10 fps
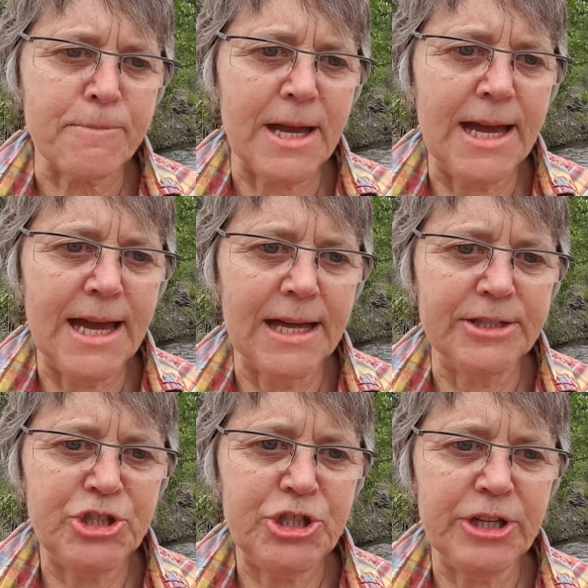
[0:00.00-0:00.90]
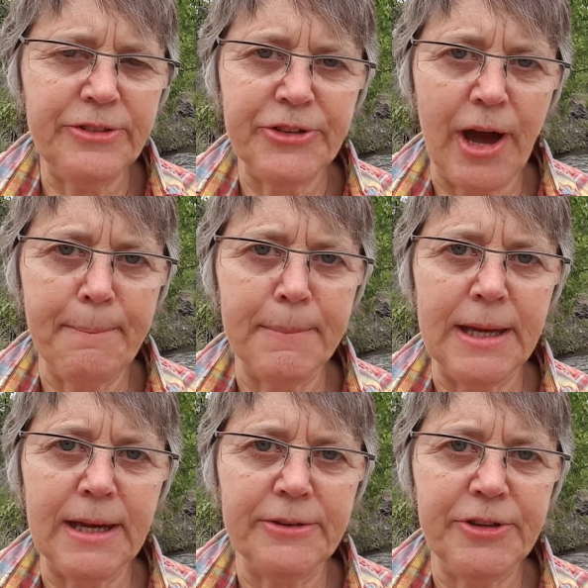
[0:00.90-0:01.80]
and she stopped
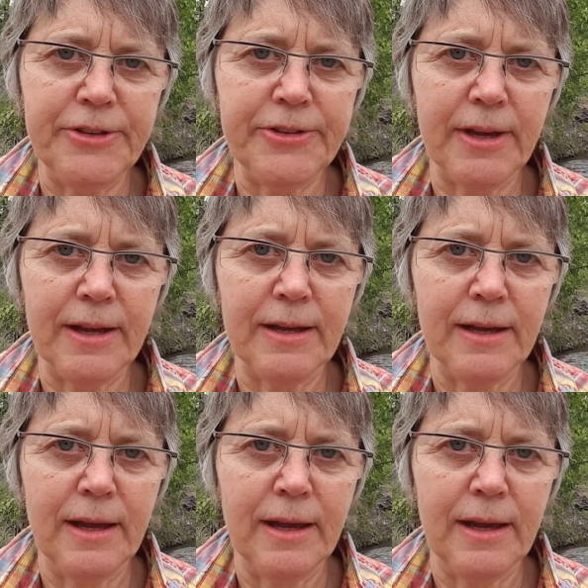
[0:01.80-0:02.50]
me and she said,